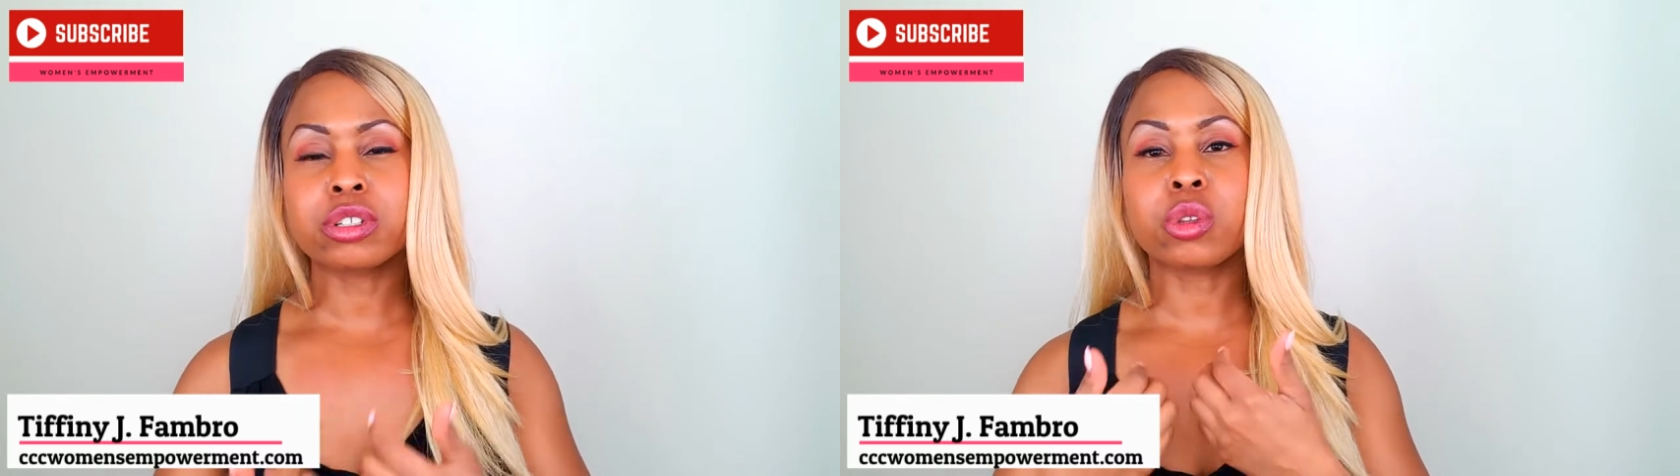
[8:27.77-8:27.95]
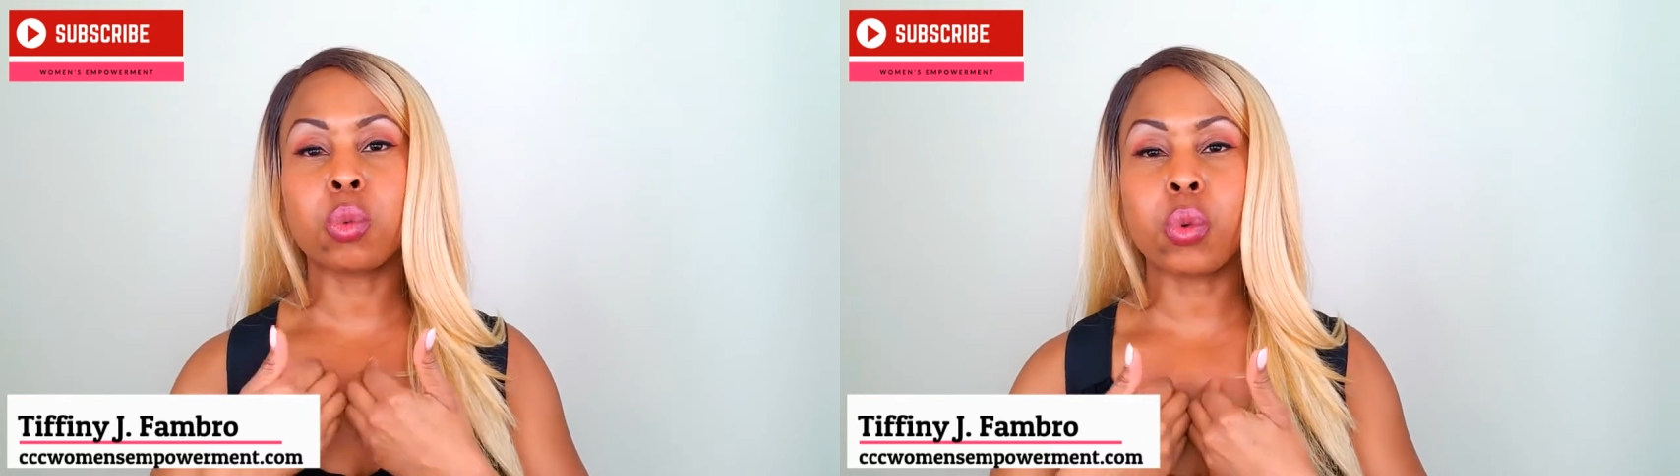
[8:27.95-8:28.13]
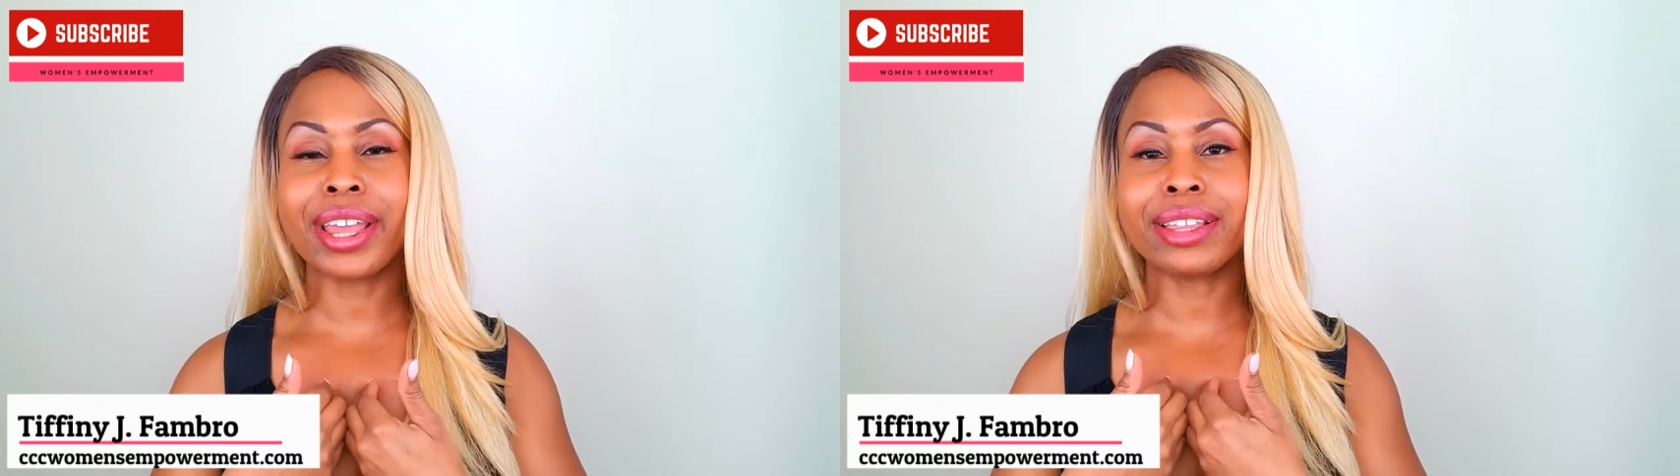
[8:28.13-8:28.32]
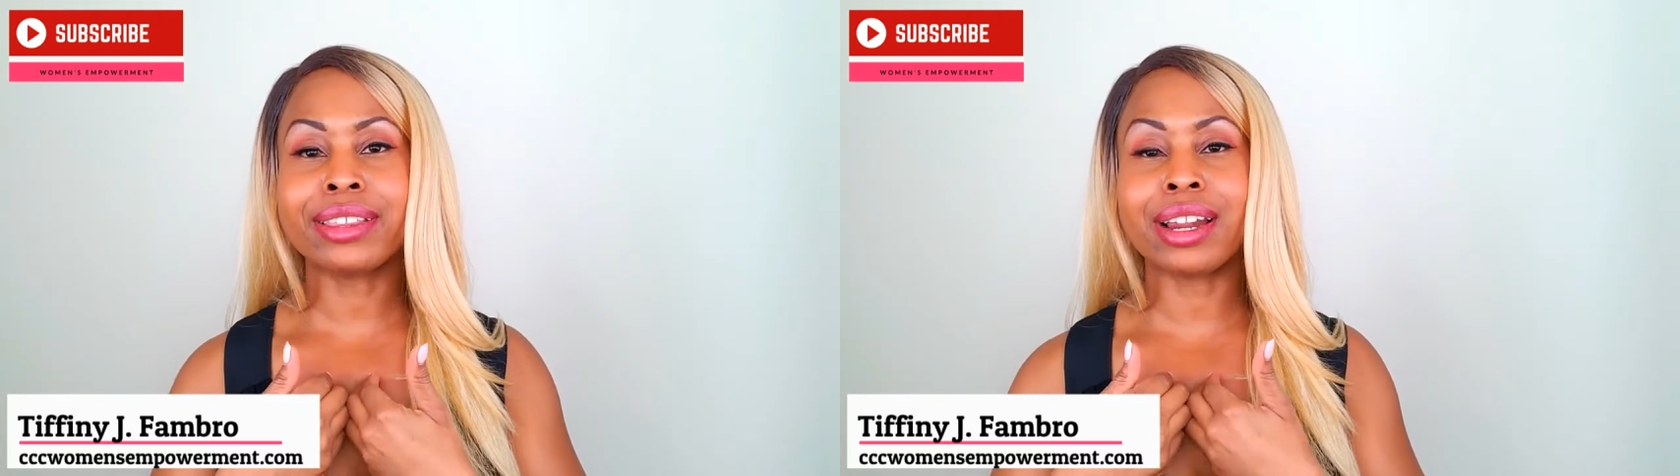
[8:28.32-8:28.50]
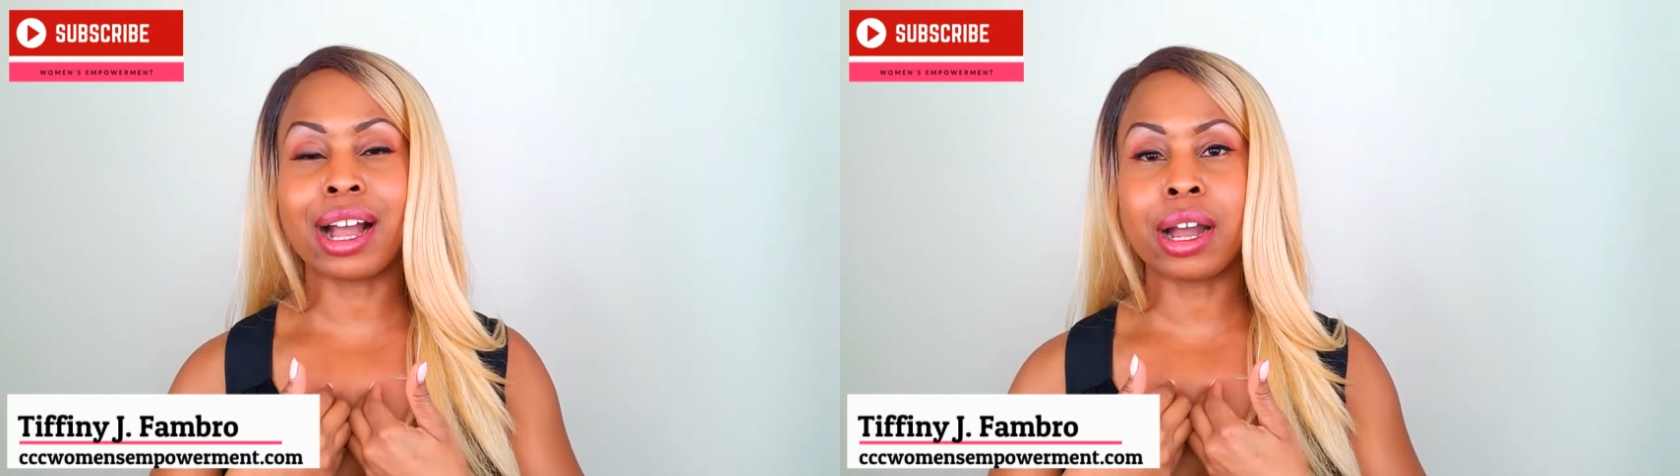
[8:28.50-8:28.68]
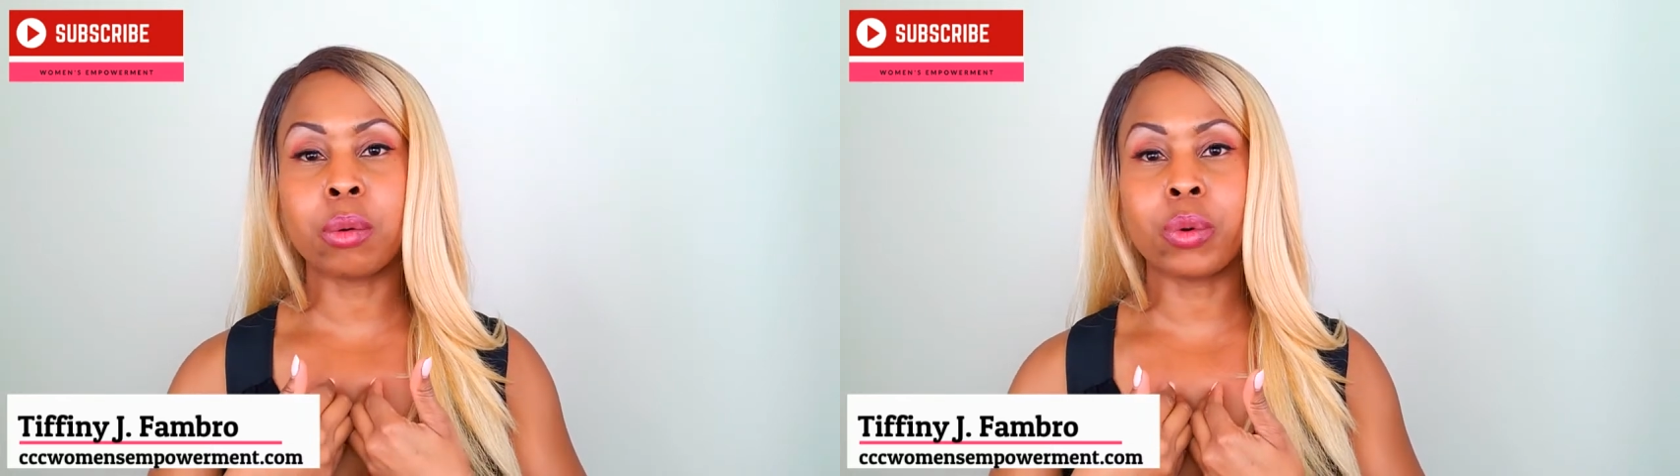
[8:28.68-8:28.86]
the way that
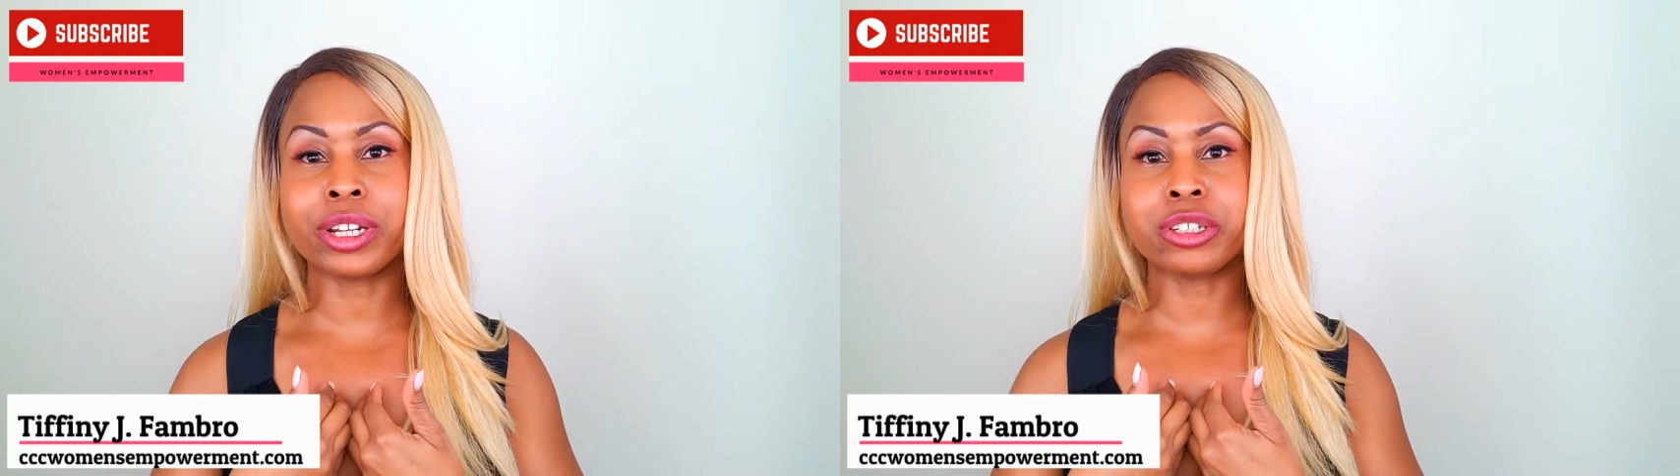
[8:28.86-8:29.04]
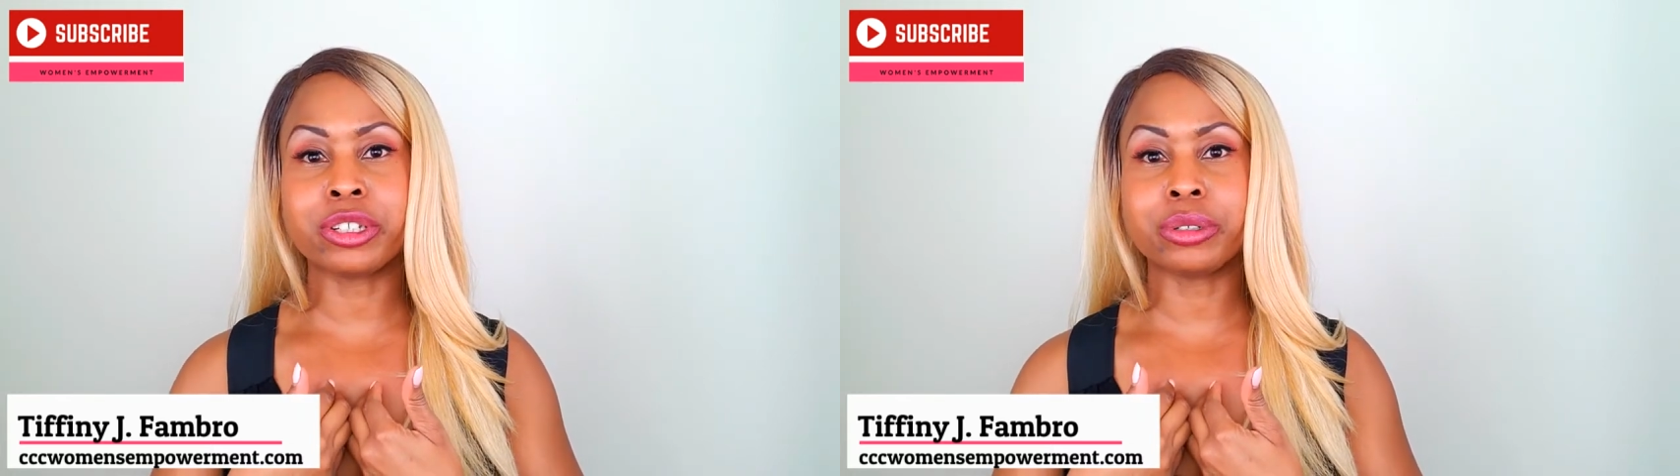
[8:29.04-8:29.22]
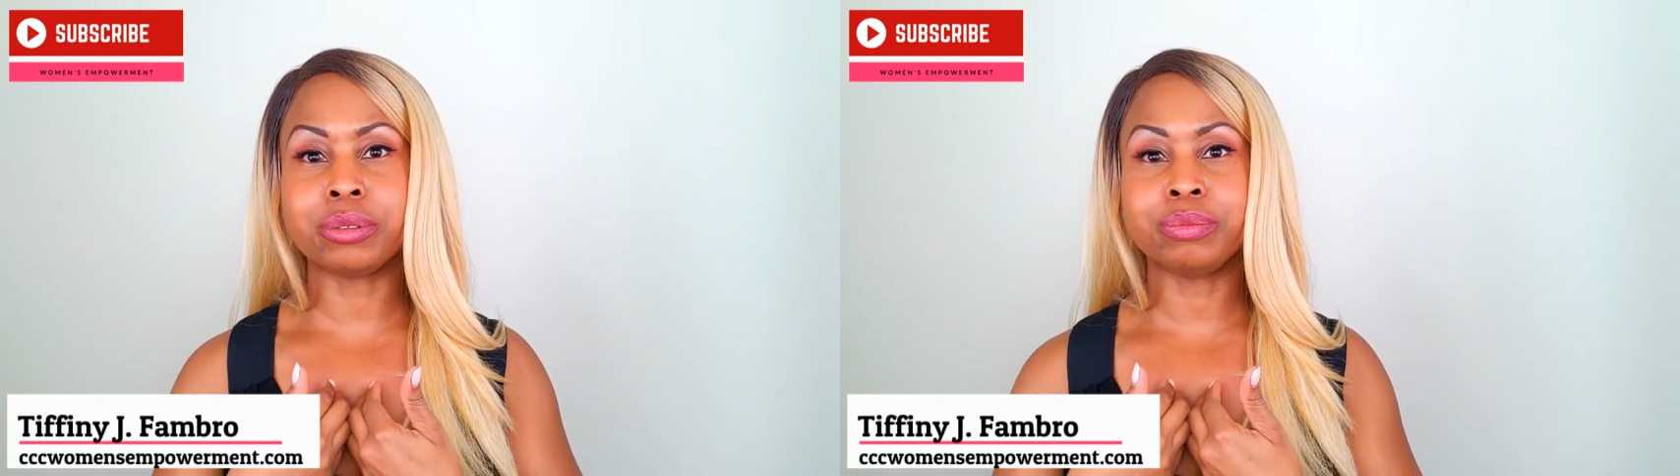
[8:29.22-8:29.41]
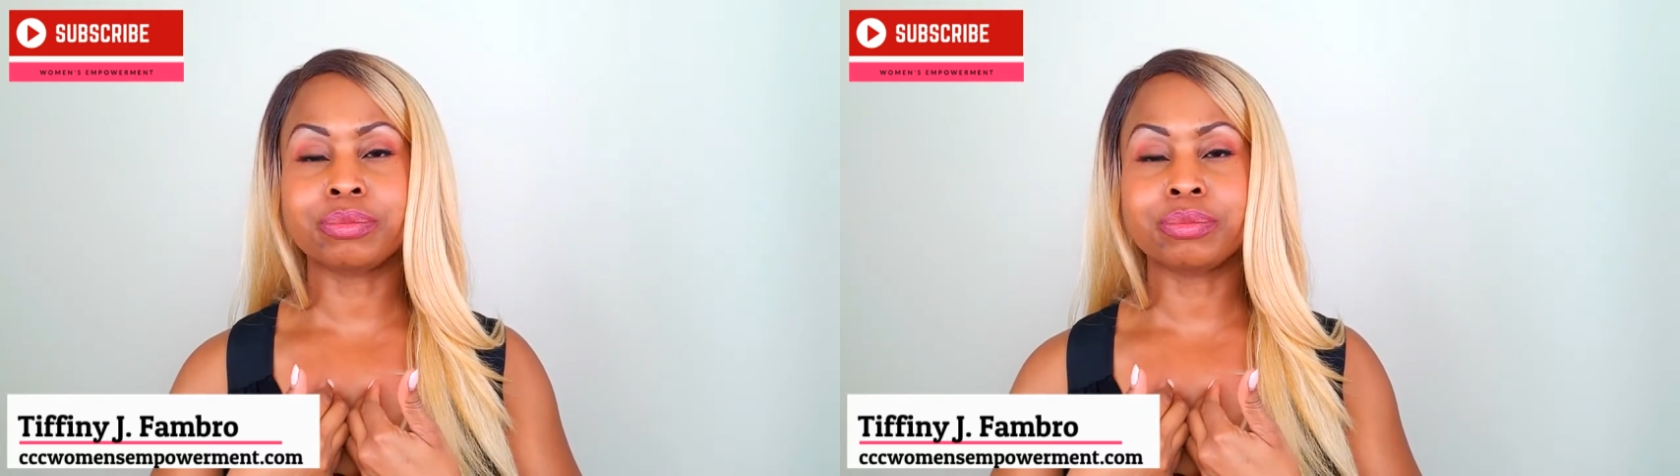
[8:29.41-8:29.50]
I want it to.